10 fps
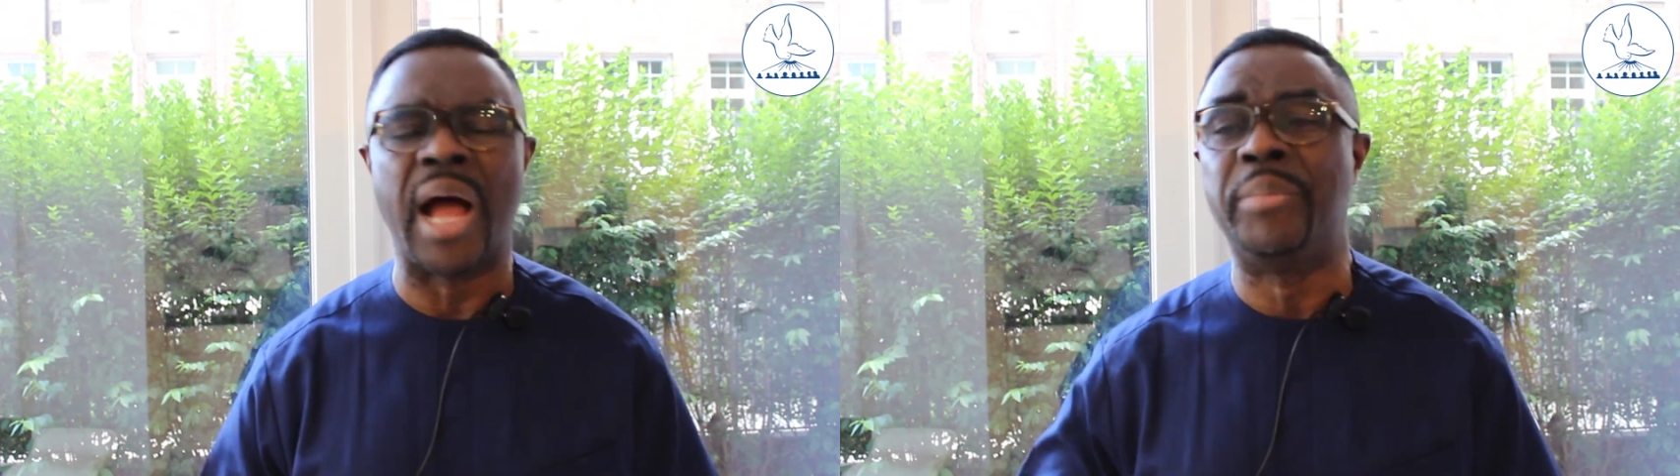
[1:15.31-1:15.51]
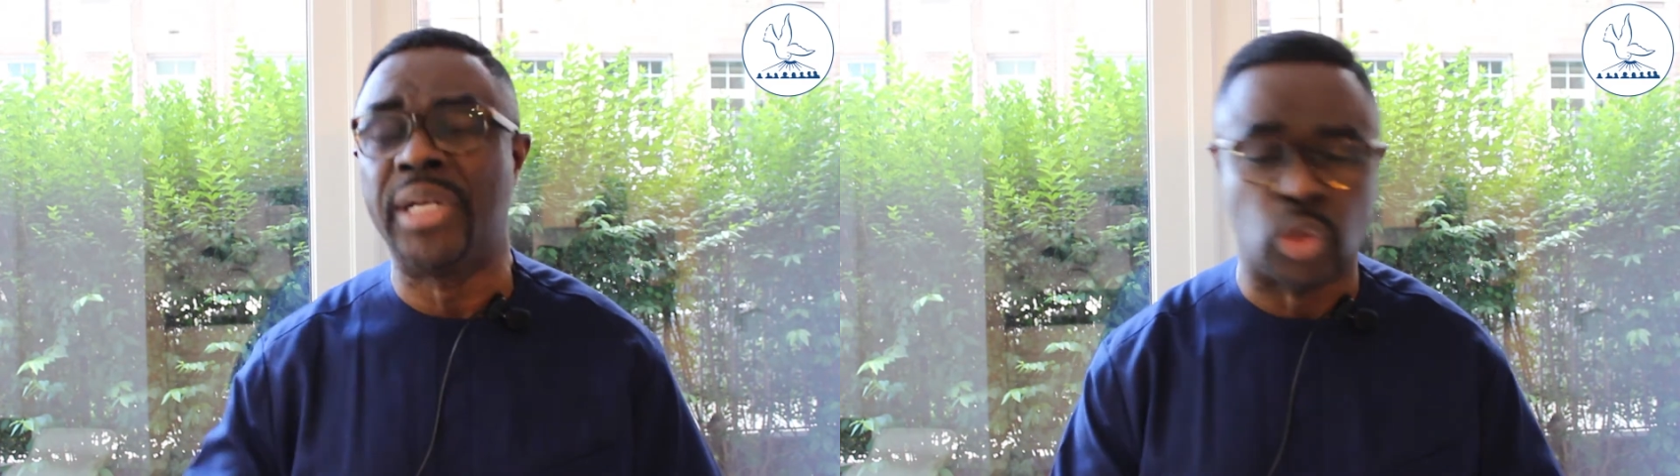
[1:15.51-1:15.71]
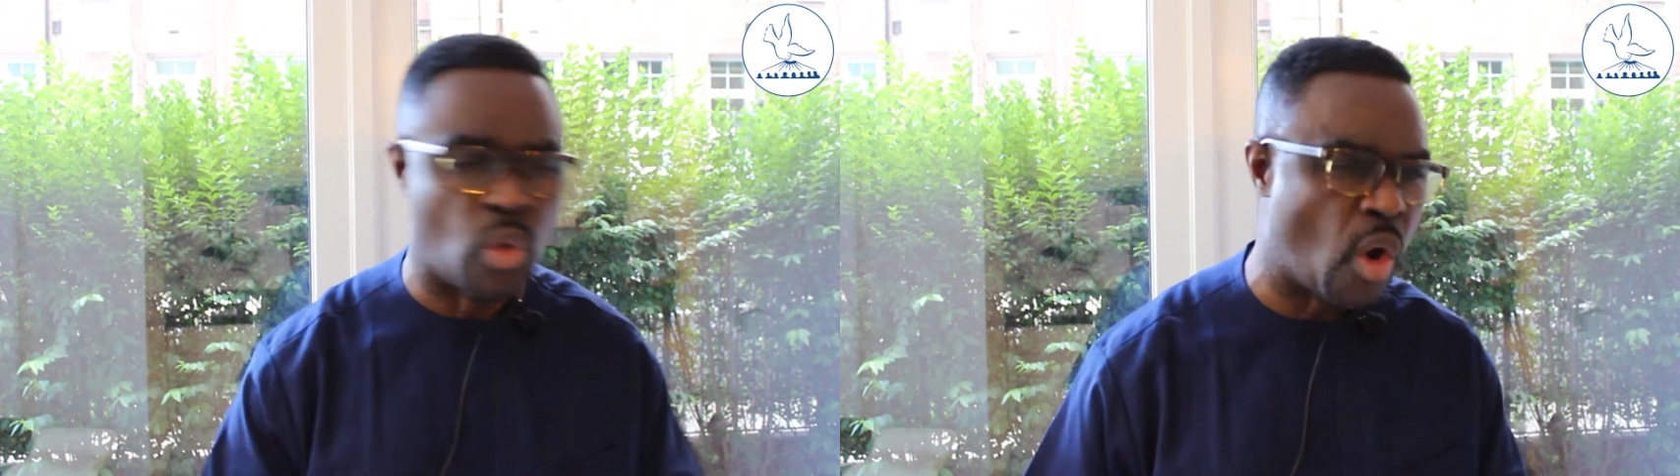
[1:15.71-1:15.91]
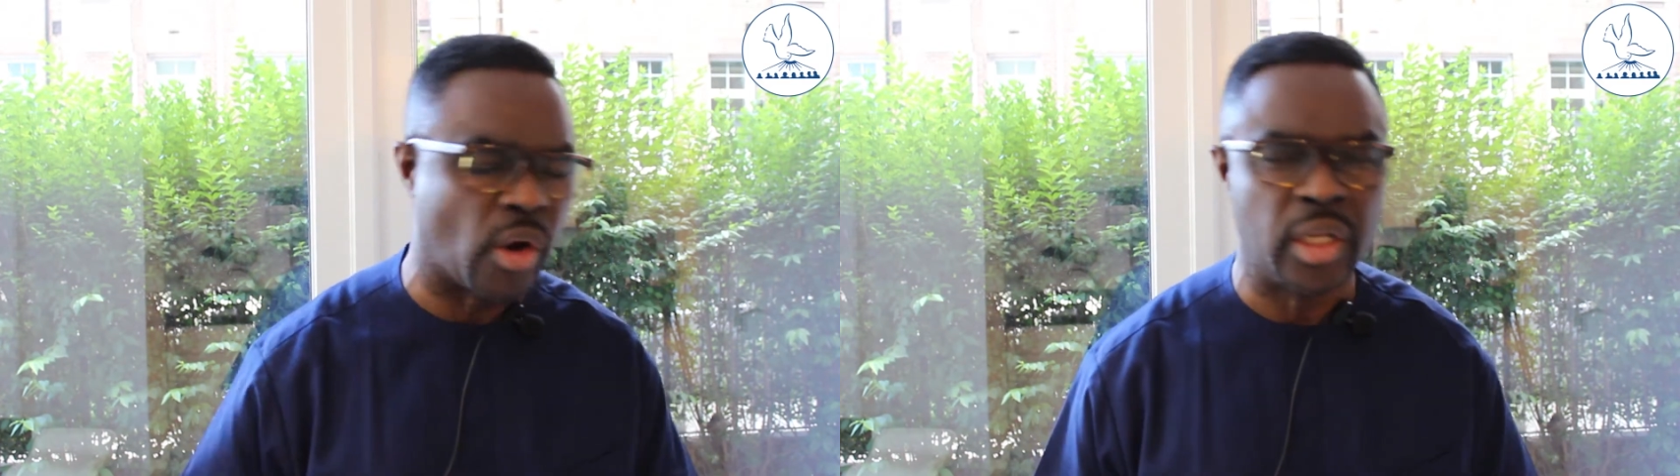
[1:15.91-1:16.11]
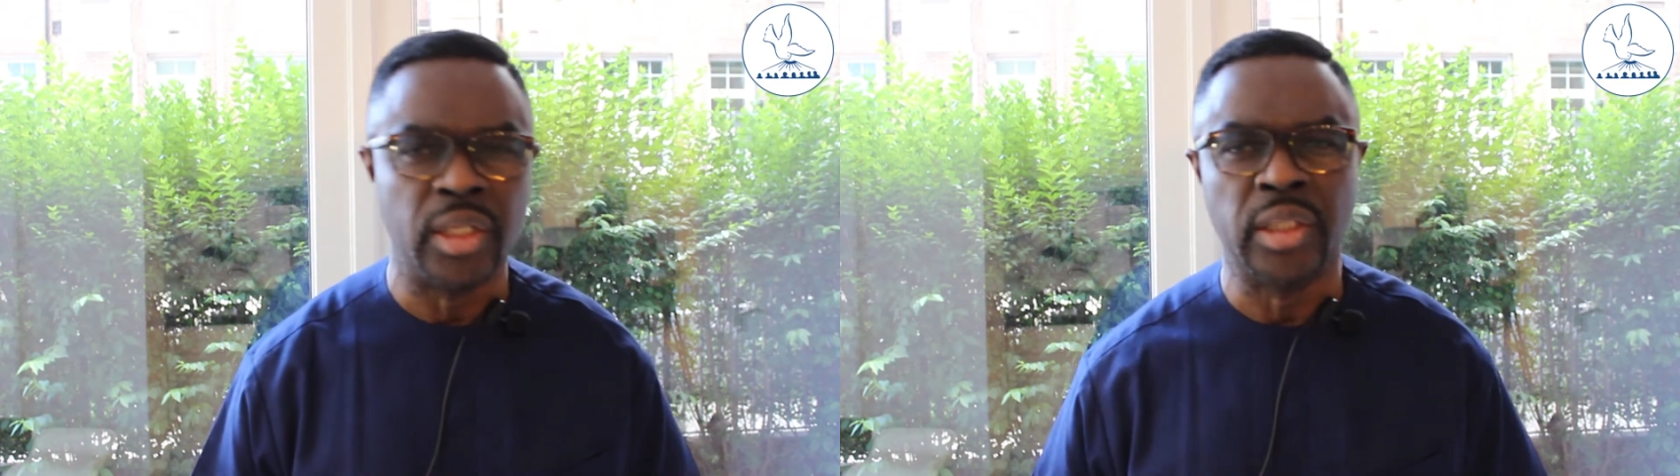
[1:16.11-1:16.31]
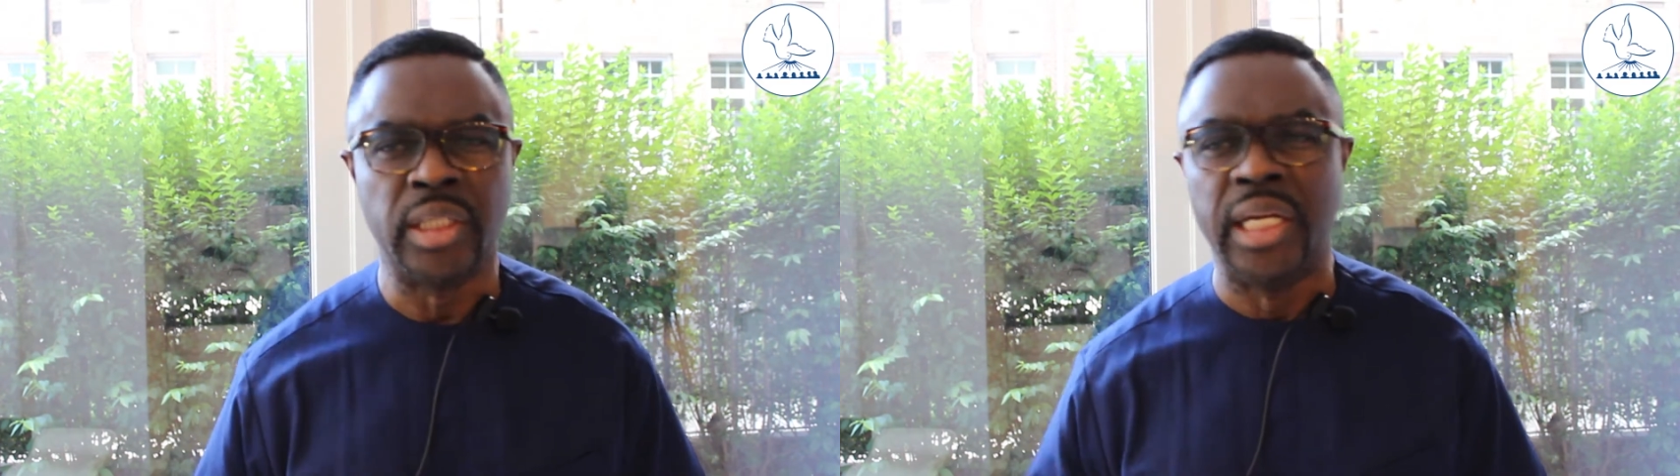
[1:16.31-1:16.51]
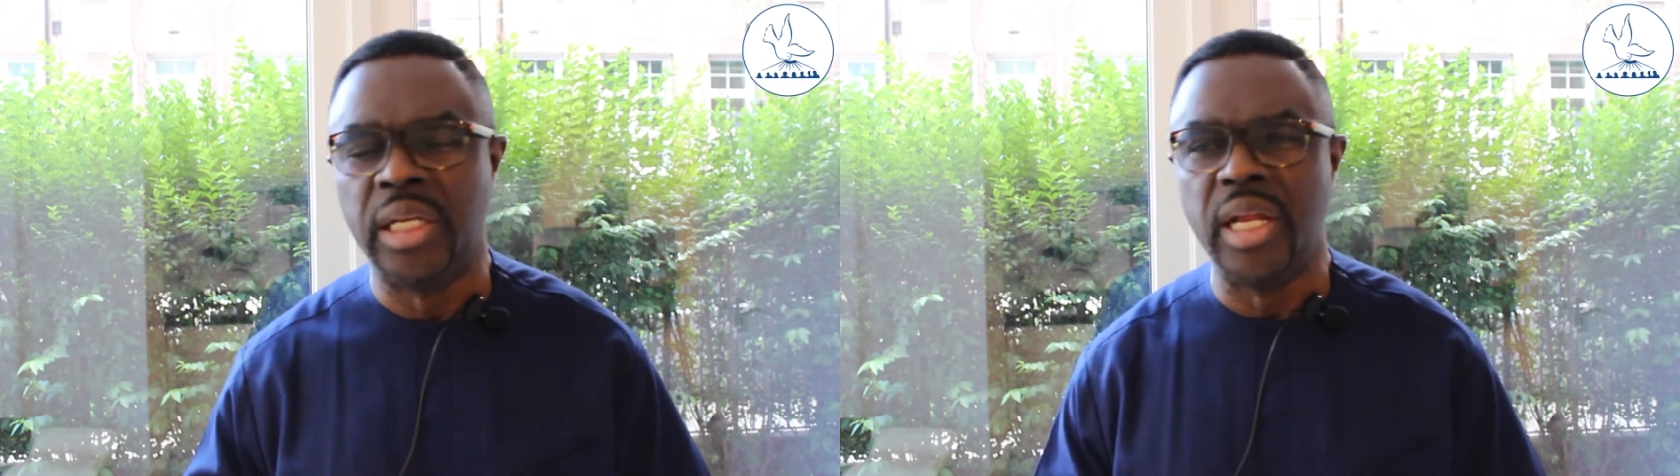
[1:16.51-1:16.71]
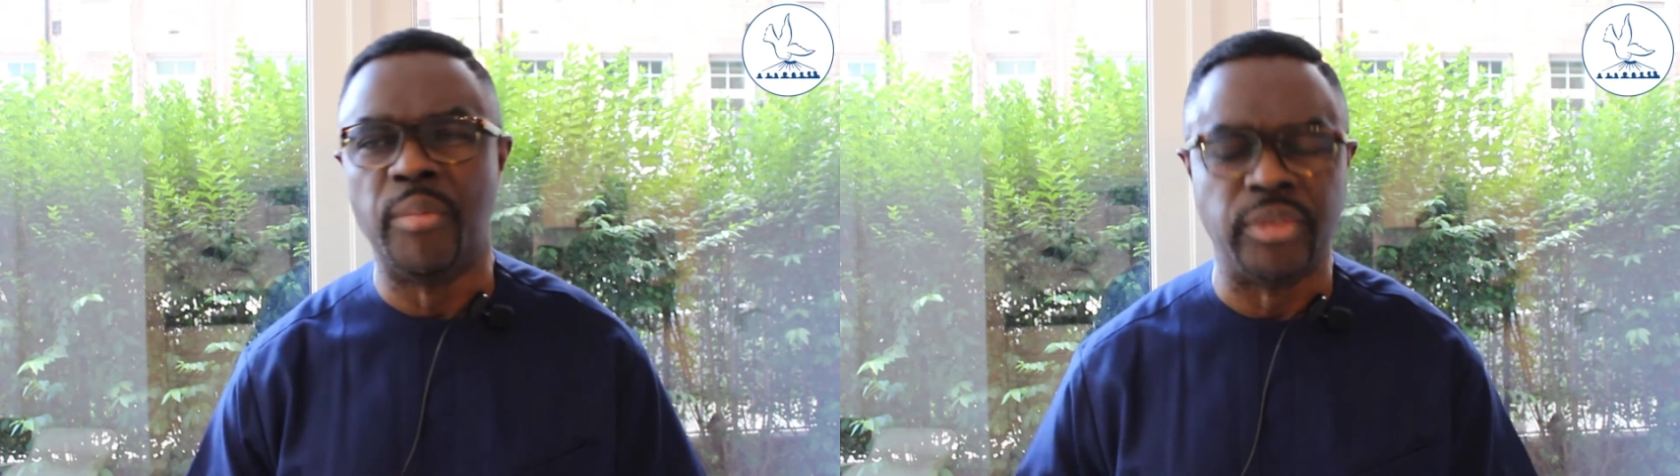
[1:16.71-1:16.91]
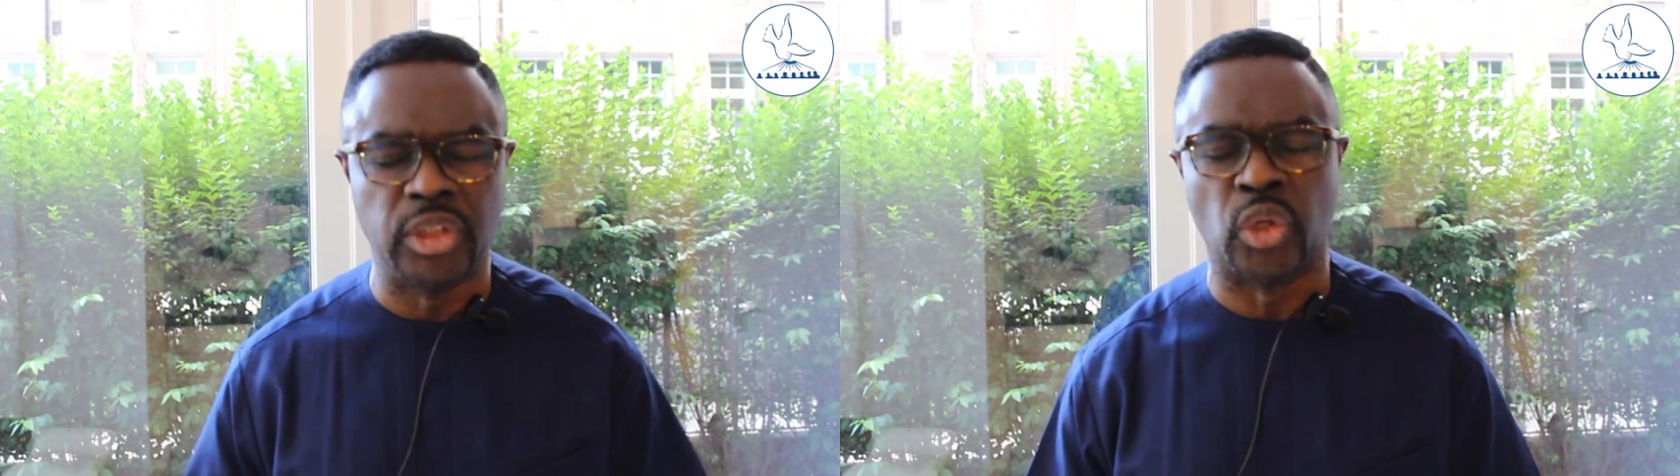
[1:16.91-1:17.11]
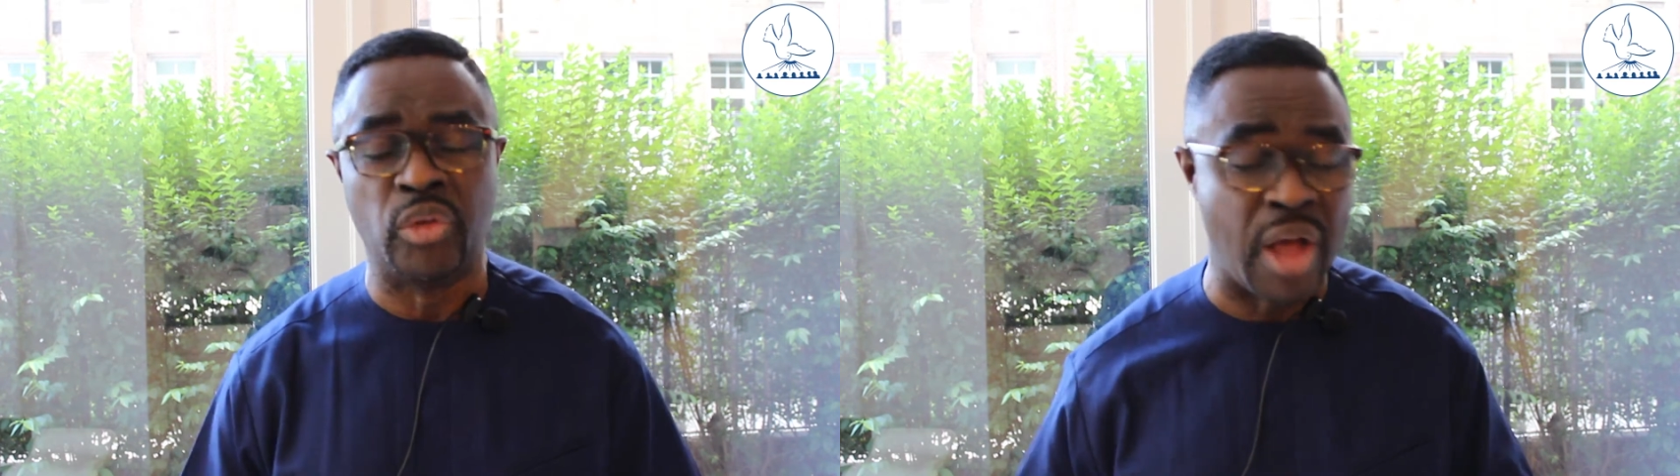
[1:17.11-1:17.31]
and begin to walk in the name of Jesus.